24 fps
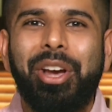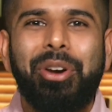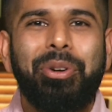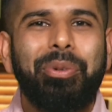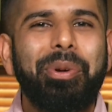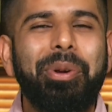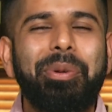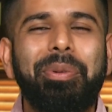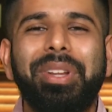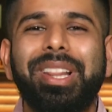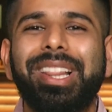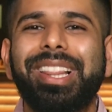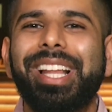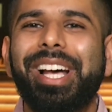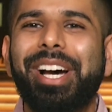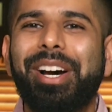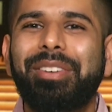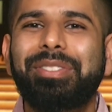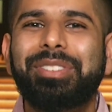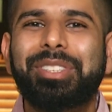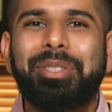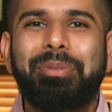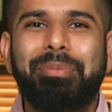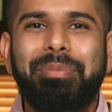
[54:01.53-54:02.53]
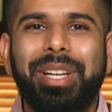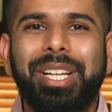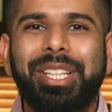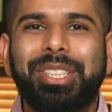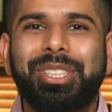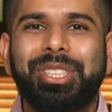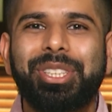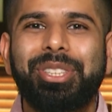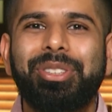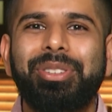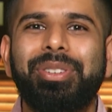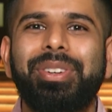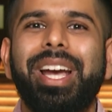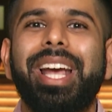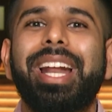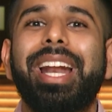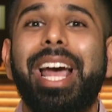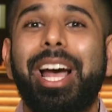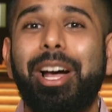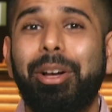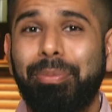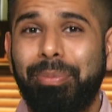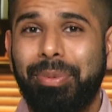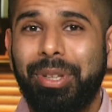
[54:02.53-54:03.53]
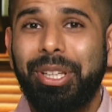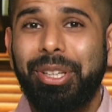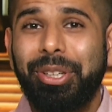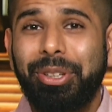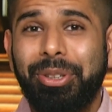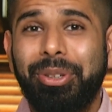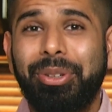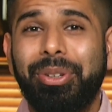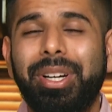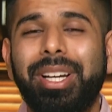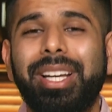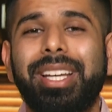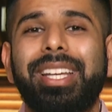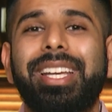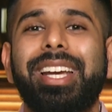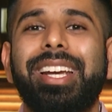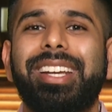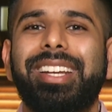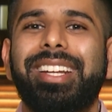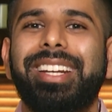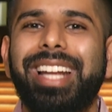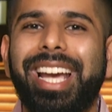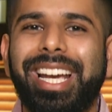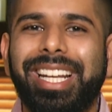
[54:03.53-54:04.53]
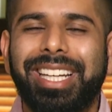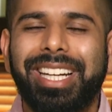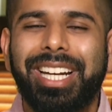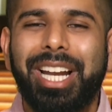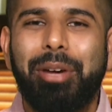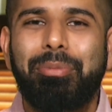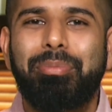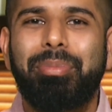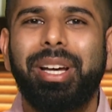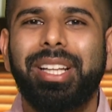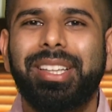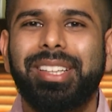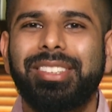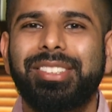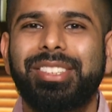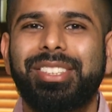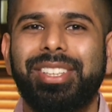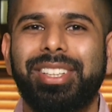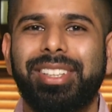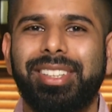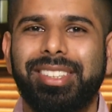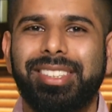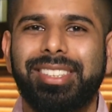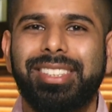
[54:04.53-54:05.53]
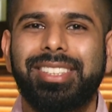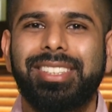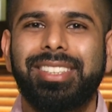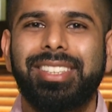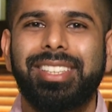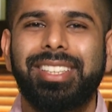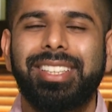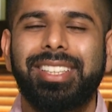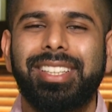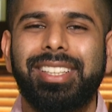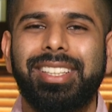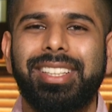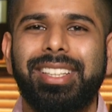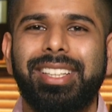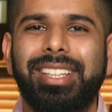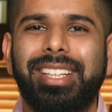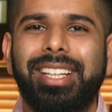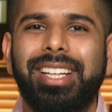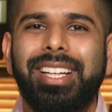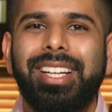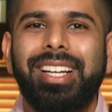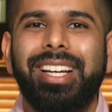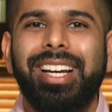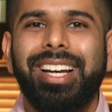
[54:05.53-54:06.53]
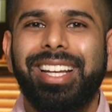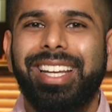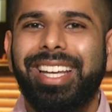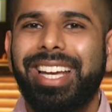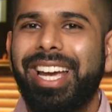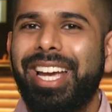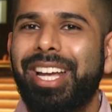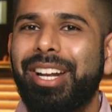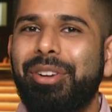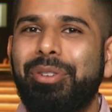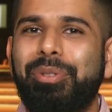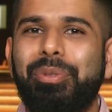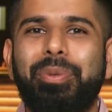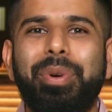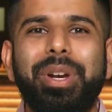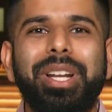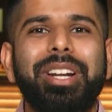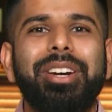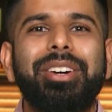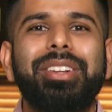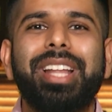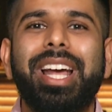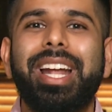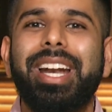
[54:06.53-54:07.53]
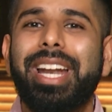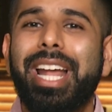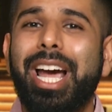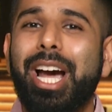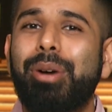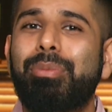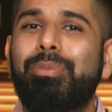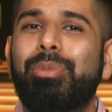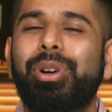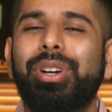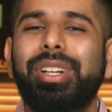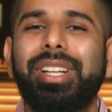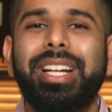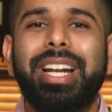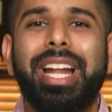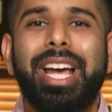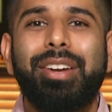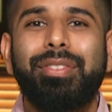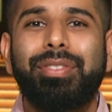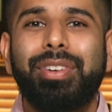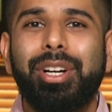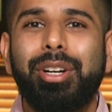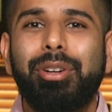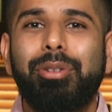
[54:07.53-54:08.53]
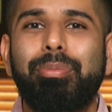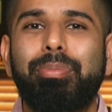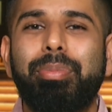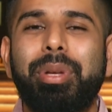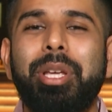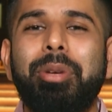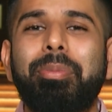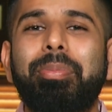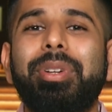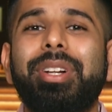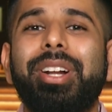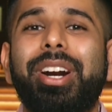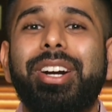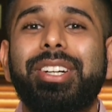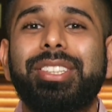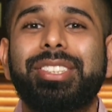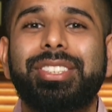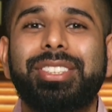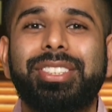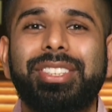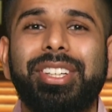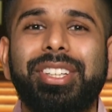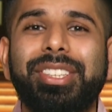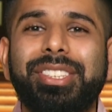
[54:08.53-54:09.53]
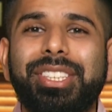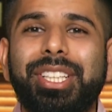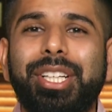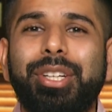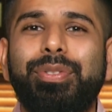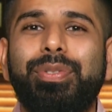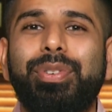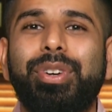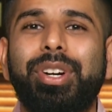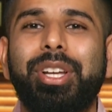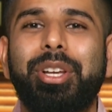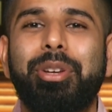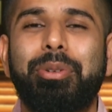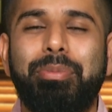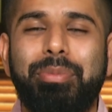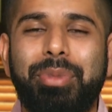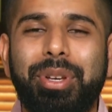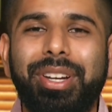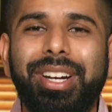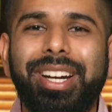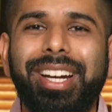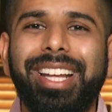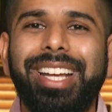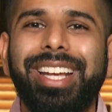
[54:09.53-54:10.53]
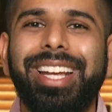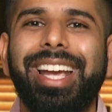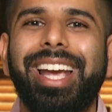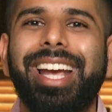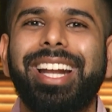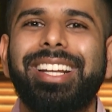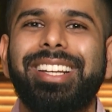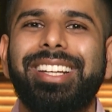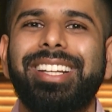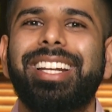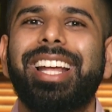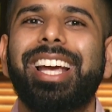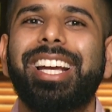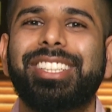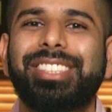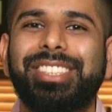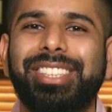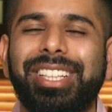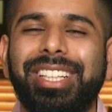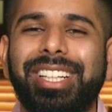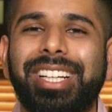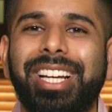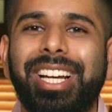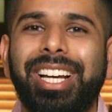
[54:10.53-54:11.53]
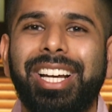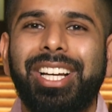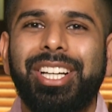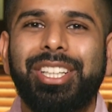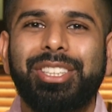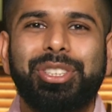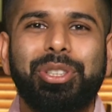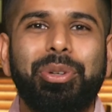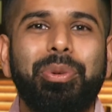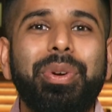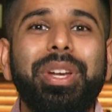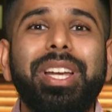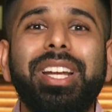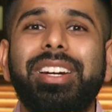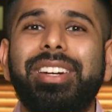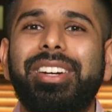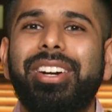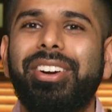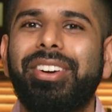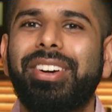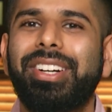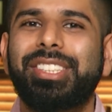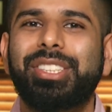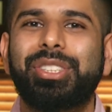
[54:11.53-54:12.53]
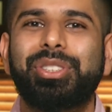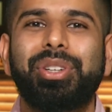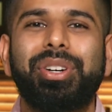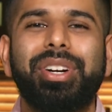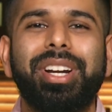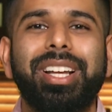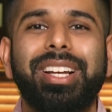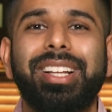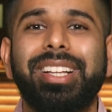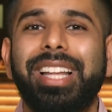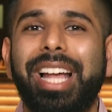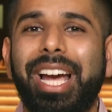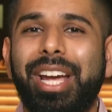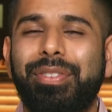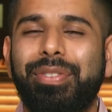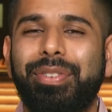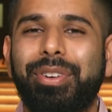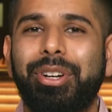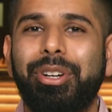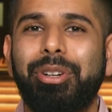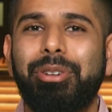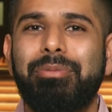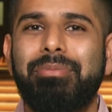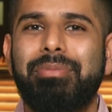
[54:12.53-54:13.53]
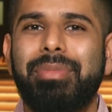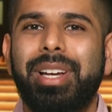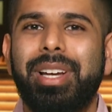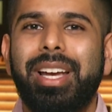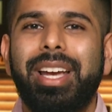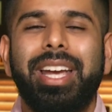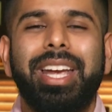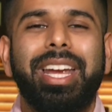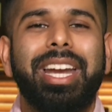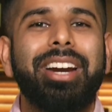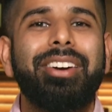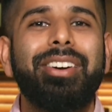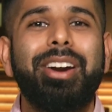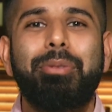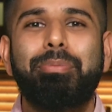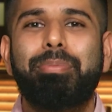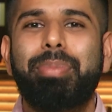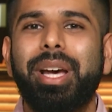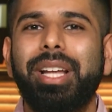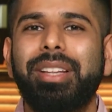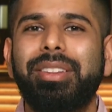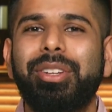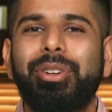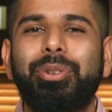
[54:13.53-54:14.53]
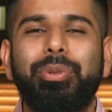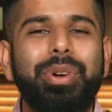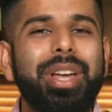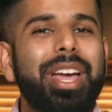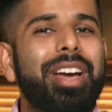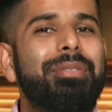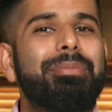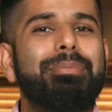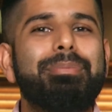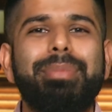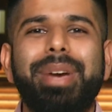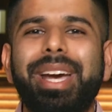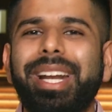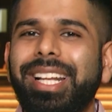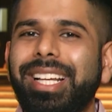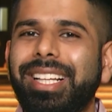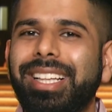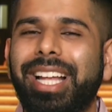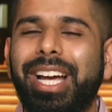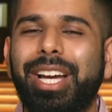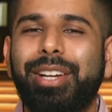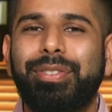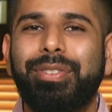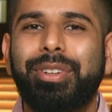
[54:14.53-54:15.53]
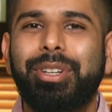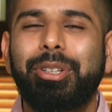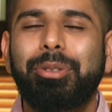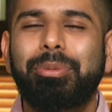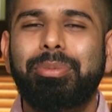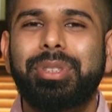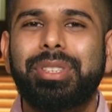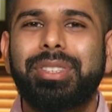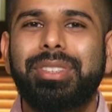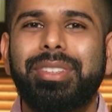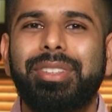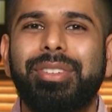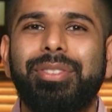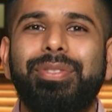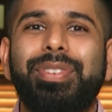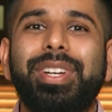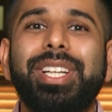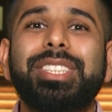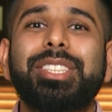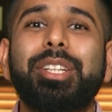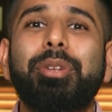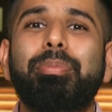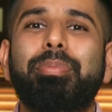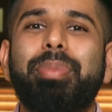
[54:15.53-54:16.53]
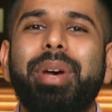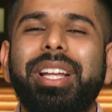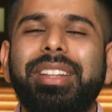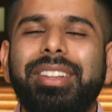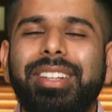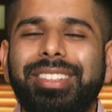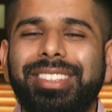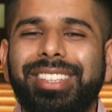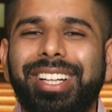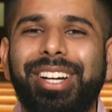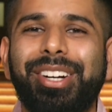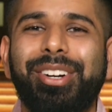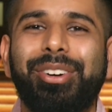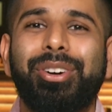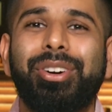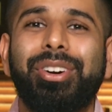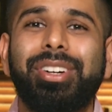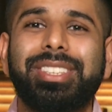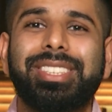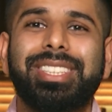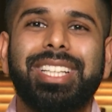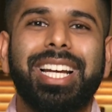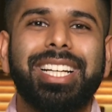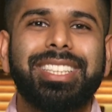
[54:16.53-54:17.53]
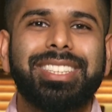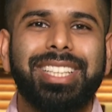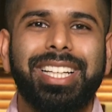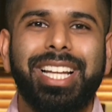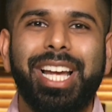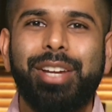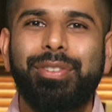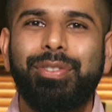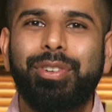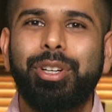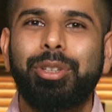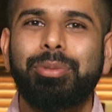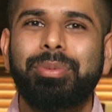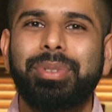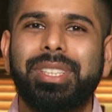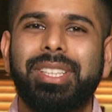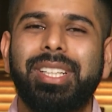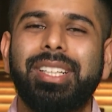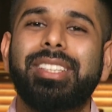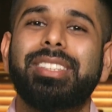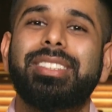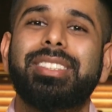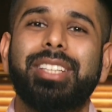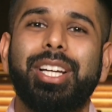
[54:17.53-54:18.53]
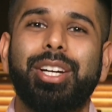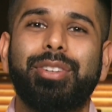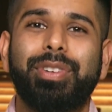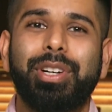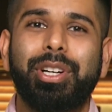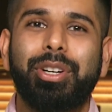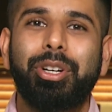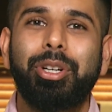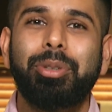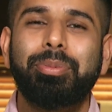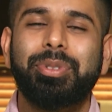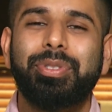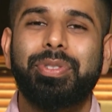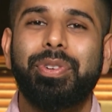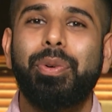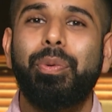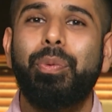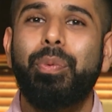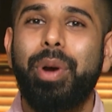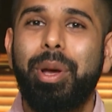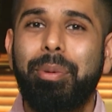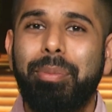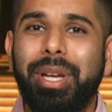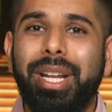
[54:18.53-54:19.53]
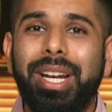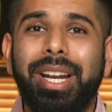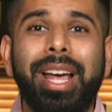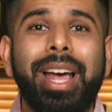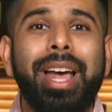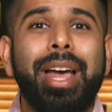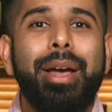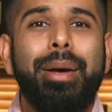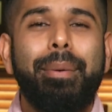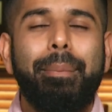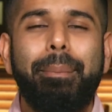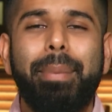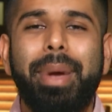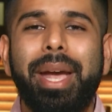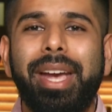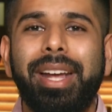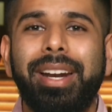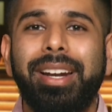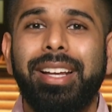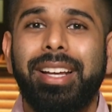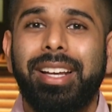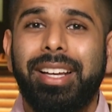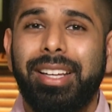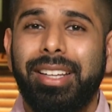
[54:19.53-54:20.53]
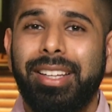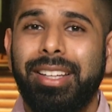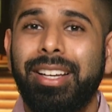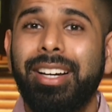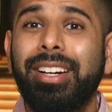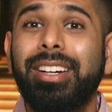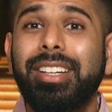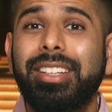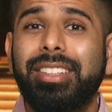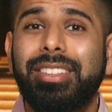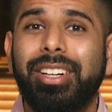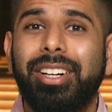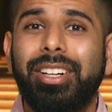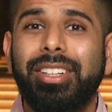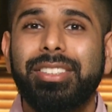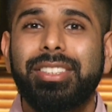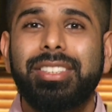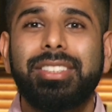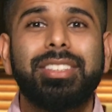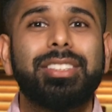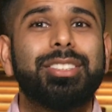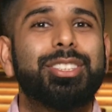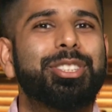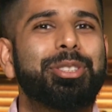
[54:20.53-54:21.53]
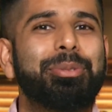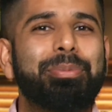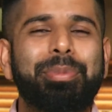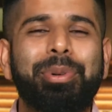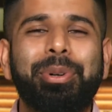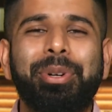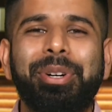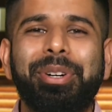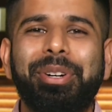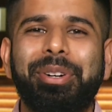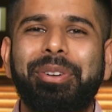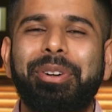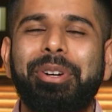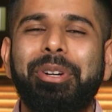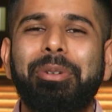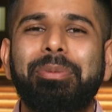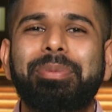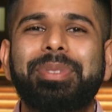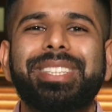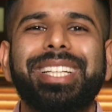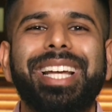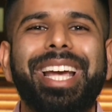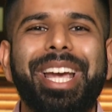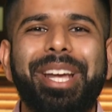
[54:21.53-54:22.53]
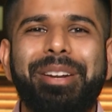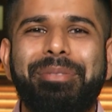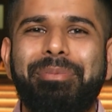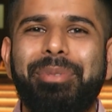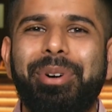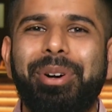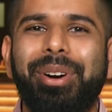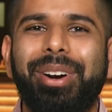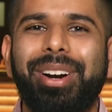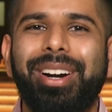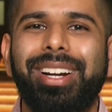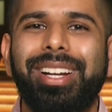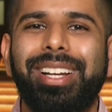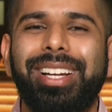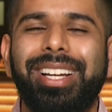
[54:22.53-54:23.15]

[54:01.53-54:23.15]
We would love to meet you and help you get connected at Bethel Church. Again, we know that now more than ever, people are searching for community and connection. So we encourage joining a life group. Here at Bethel, we have many life groups. Visit bethel.org slash lifegroups to discover groups for women, men, young adults, support groups, and more.